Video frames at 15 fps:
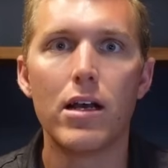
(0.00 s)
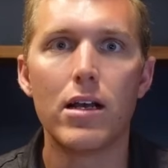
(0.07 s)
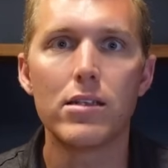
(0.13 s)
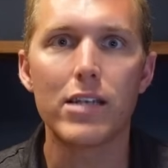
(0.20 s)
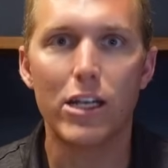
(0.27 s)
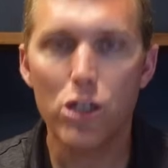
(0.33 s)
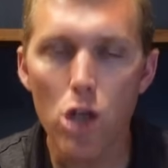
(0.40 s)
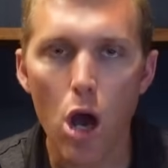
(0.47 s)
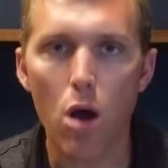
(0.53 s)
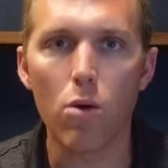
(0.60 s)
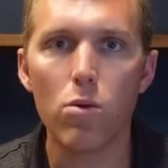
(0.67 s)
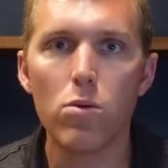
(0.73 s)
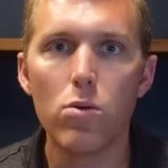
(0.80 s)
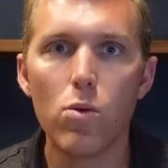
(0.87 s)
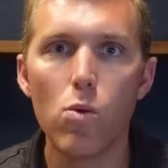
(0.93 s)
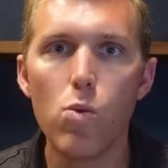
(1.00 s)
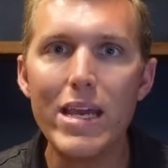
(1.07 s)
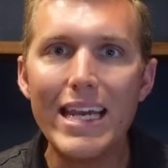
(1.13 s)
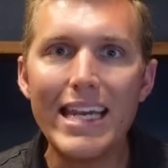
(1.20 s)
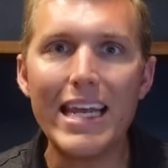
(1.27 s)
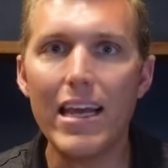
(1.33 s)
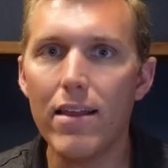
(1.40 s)
It's like, no.
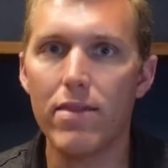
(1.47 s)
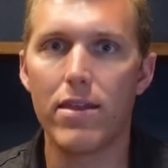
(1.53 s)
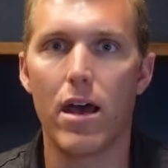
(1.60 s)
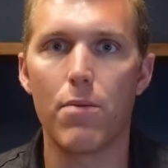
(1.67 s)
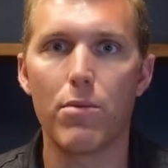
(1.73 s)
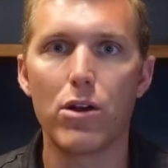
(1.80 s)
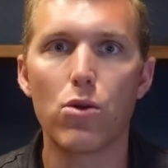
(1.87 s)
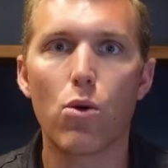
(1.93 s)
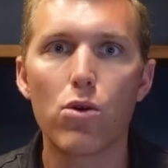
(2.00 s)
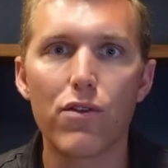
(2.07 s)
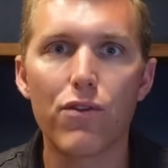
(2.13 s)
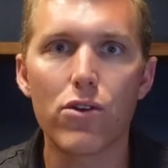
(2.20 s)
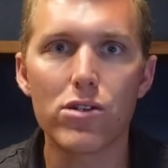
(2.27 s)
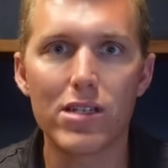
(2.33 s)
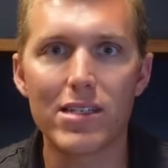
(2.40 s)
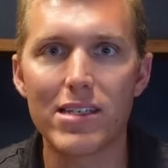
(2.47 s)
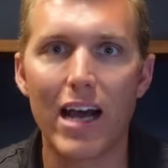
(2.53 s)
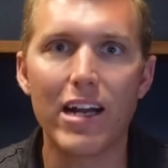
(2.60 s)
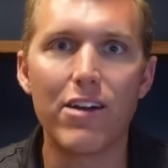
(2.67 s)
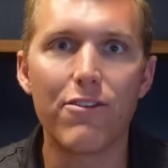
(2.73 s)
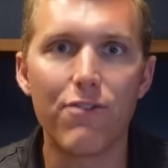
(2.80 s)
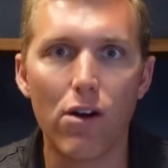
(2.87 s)
We need them in order for
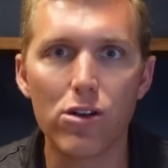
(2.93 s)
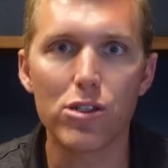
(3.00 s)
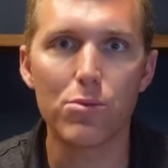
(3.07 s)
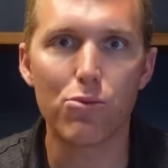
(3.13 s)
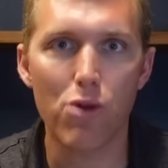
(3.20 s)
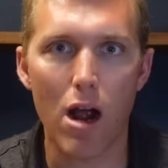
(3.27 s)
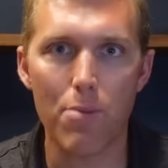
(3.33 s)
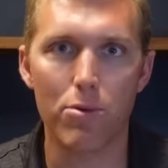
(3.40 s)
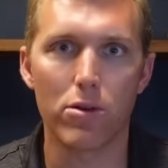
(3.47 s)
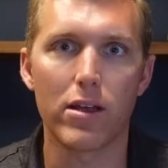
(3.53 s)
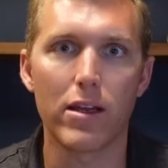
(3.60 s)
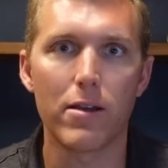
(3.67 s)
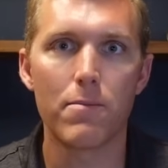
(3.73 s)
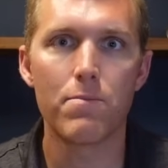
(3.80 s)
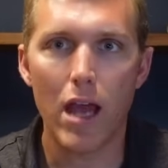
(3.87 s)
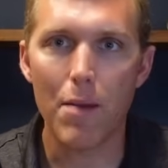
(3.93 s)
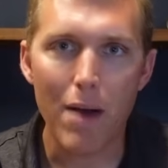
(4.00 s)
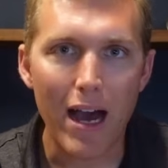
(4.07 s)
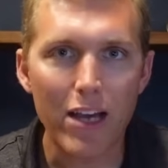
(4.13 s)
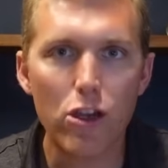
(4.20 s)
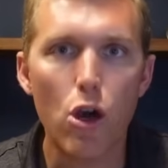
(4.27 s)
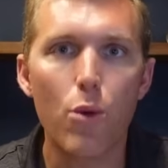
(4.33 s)
society to function properly. Am
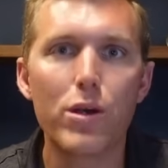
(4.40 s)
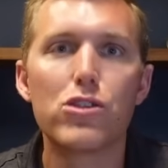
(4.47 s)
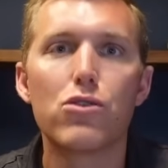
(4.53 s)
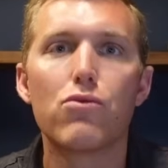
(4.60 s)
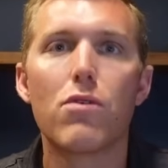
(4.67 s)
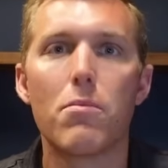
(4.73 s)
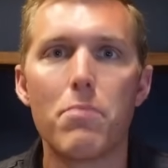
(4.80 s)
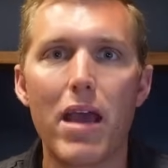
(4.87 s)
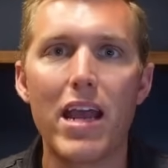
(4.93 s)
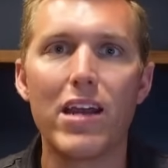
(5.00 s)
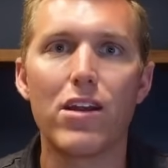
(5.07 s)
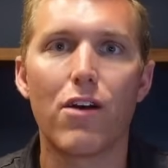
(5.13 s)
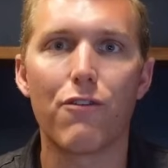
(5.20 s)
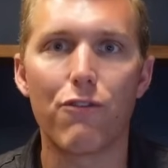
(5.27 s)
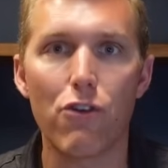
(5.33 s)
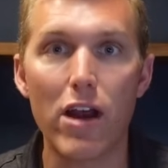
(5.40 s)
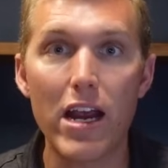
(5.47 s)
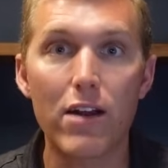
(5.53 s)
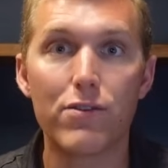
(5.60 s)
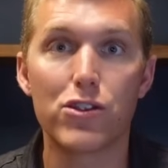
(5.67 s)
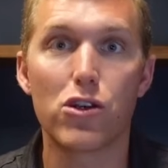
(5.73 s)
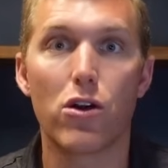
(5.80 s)
I going to remain
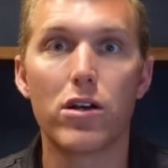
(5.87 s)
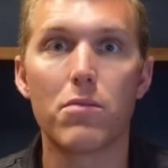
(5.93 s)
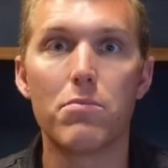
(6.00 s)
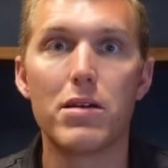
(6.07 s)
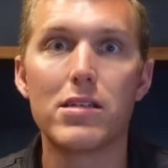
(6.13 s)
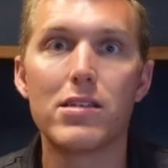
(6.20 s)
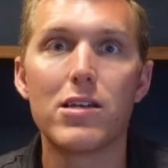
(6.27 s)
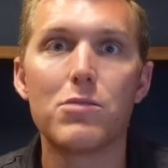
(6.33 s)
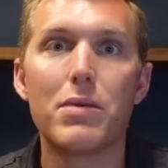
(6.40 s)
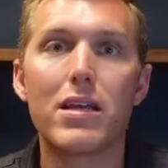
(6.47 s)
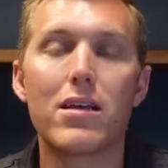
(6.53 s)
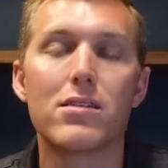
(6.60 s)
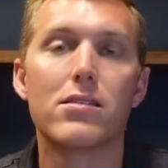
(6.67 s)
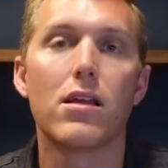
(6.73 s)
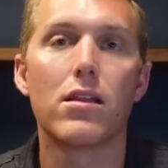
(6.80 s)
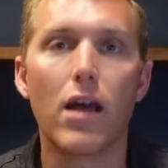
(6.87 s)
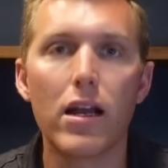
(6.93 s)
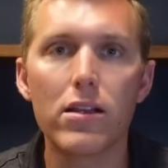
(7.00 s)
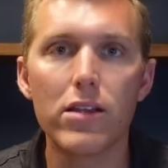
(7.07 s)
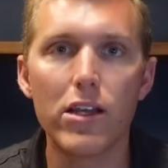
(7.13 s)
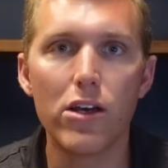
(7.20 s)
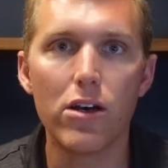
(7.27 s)
afraid of starting a business because the
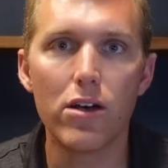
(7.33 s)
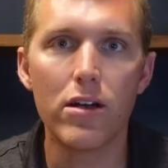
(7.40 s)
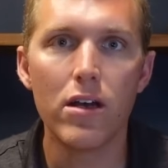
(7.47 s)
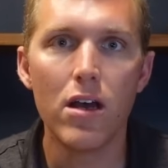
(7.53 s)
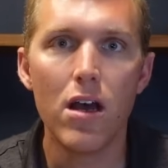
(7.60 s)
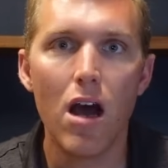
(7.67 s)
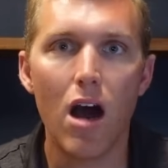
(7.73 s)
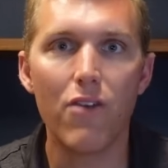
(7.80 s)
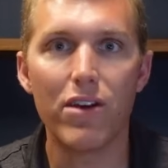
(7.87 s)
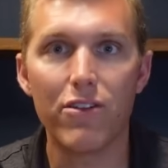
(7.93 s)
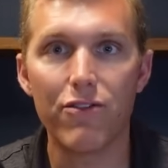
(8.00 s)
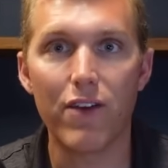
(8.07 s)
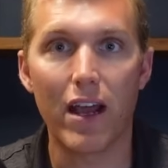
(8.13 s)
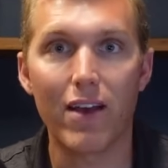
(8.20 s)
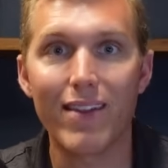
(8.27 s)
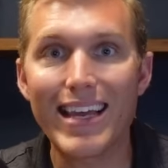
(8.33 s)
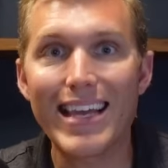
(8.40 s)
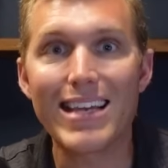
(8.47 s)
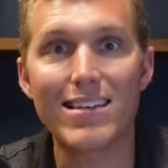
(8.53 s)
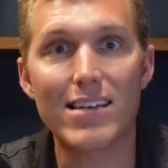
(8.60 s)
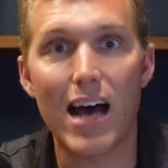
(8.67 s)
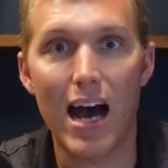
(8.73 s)
likelihood of it failing
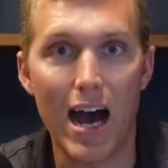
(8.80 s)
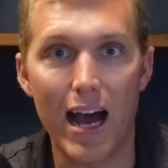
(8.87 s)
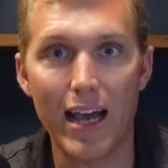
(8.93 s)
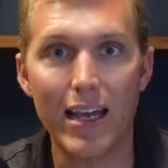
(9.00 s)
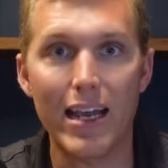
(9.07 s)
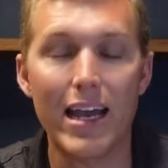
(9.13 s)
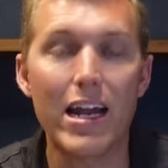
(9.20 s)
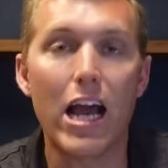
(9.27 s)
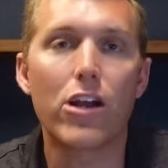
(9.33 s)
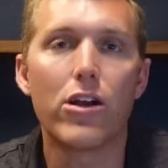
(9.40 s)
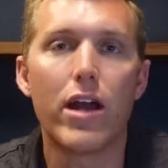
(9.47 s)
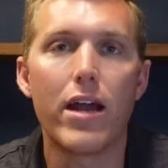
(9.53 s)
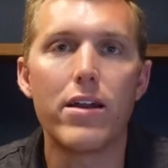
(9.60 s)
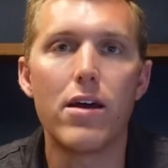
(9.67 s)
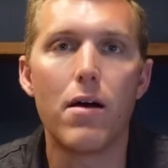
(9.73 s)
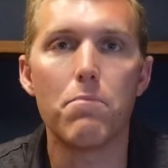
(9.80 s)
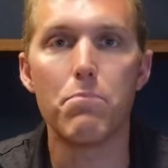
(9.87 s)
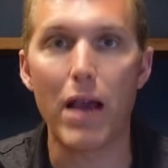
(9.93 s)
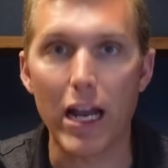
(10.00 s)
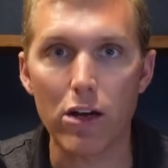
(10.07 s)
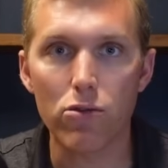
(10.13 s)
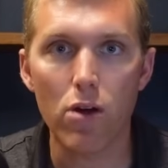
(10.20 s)
is high and I could end up
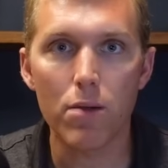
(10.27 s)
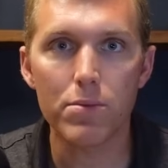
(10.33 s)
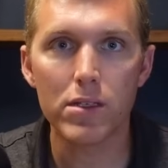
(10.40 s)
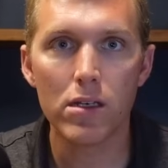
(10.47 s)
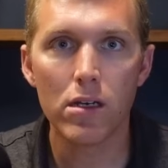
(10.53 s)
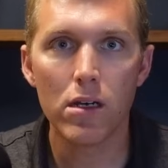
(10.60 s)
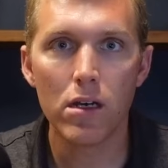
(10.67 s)
bankrupt?